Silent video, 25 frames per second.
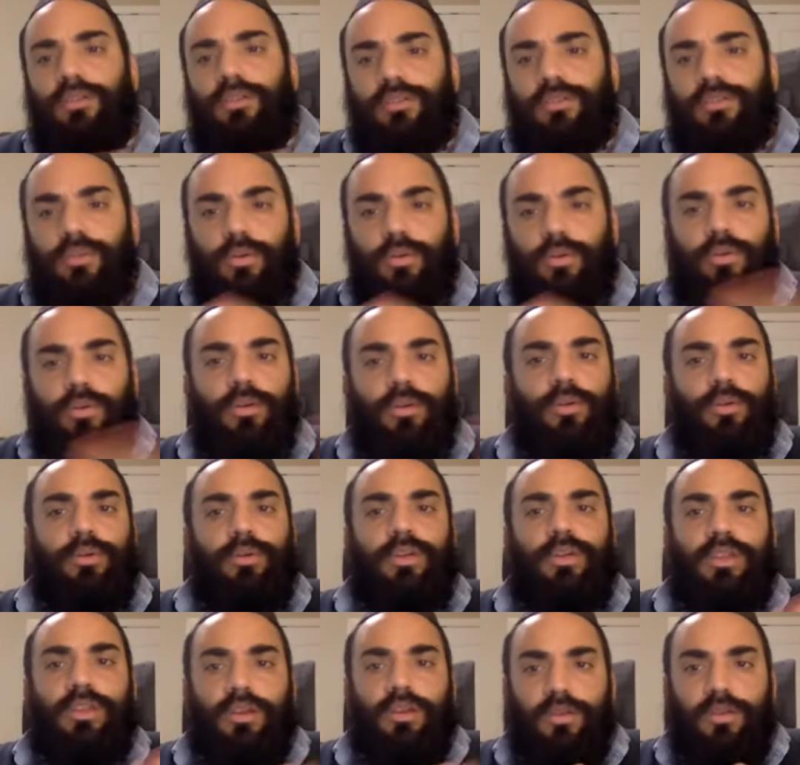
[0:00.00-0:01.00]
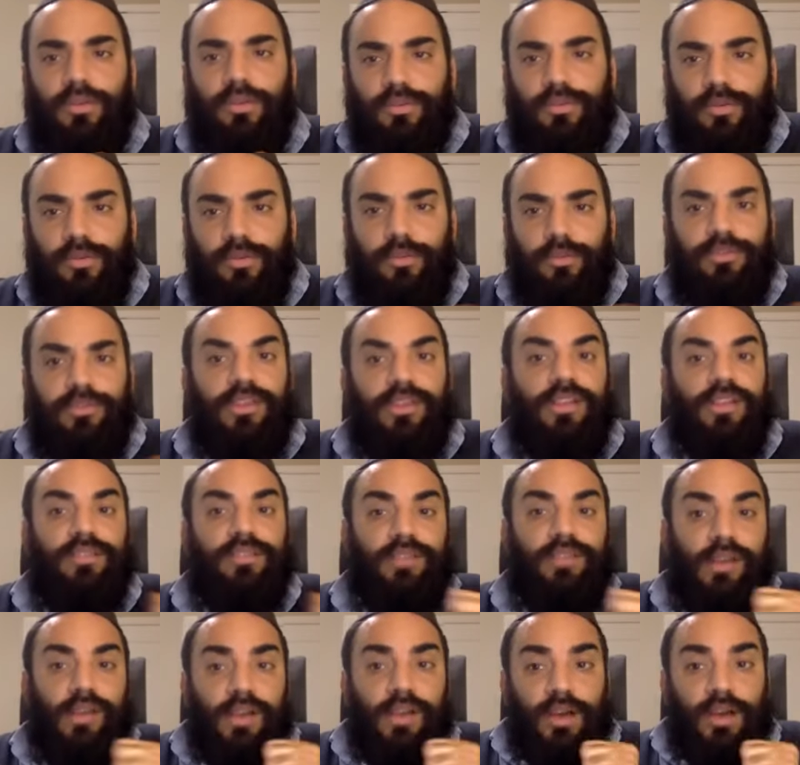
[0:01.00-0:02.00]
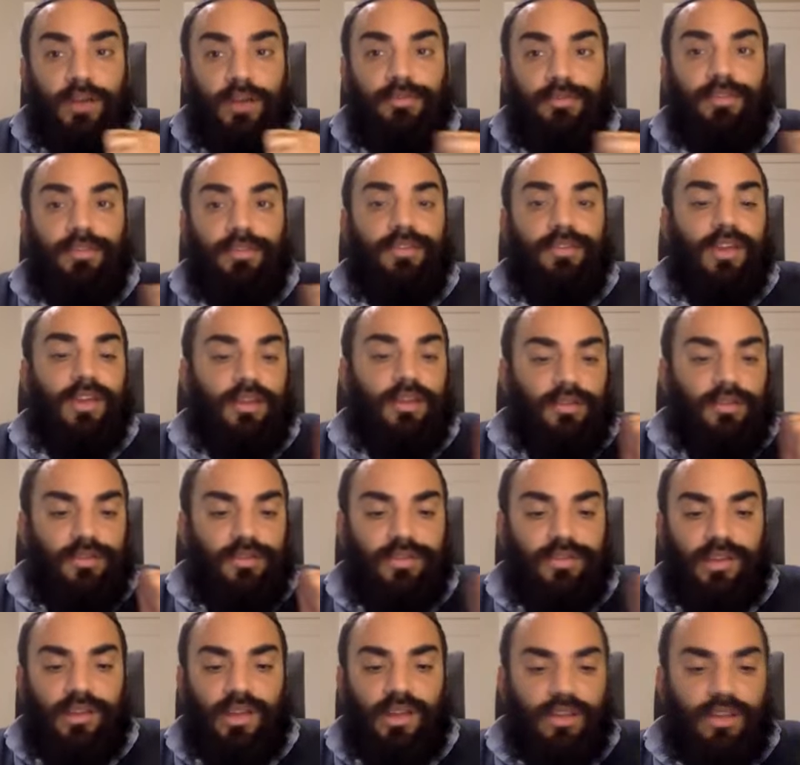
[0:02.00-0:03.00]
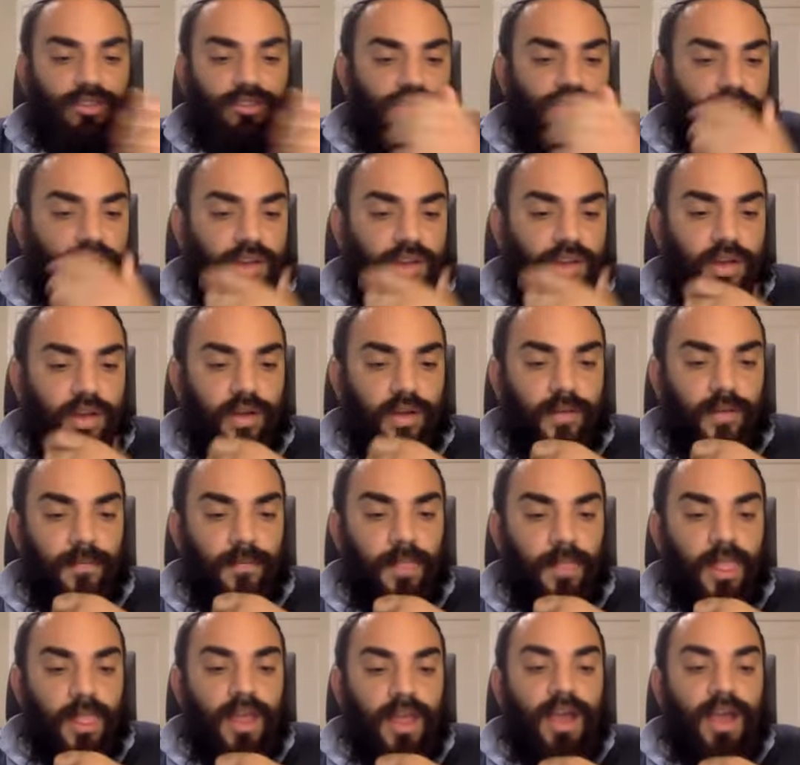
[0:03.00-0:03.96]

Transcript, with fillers: there's no glory there, there's no sense of dveikos and chasheka.